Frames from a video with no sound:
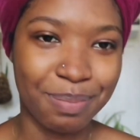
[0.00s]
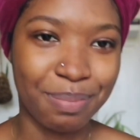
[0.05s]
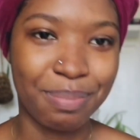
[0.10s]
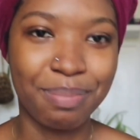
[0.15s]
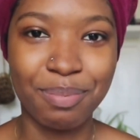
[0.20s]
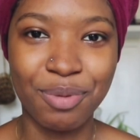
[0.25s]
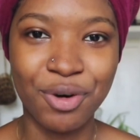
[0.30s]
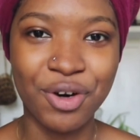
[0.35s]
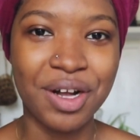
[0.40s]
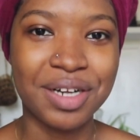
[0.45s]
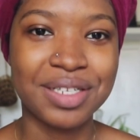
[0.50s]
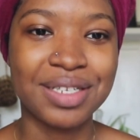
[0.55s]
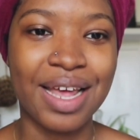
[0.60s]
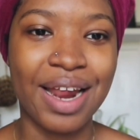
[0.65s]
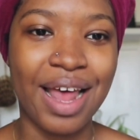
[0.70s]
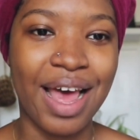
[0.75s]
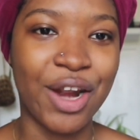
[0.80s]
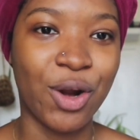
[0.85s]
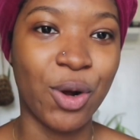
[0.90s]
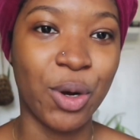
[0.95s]
products that
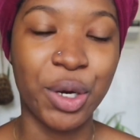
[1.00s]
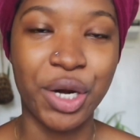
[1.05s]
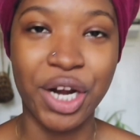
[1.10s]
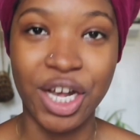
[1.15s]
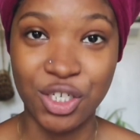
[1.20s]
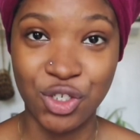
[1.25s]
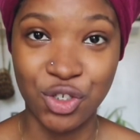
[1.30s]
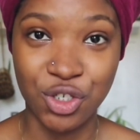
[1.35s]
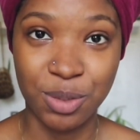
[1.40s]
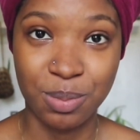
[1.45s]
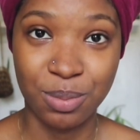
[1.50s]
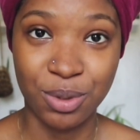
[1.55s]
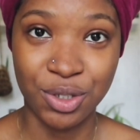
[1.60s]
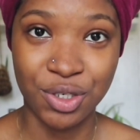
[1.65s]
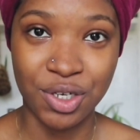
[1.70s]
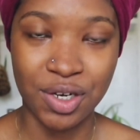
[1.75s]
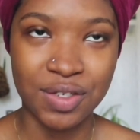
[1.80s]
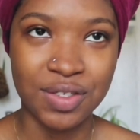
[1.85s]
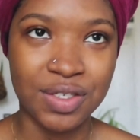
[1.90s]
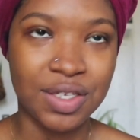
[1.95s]
are not natural
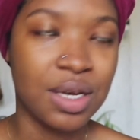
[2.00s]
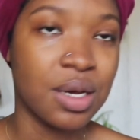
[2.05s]
products.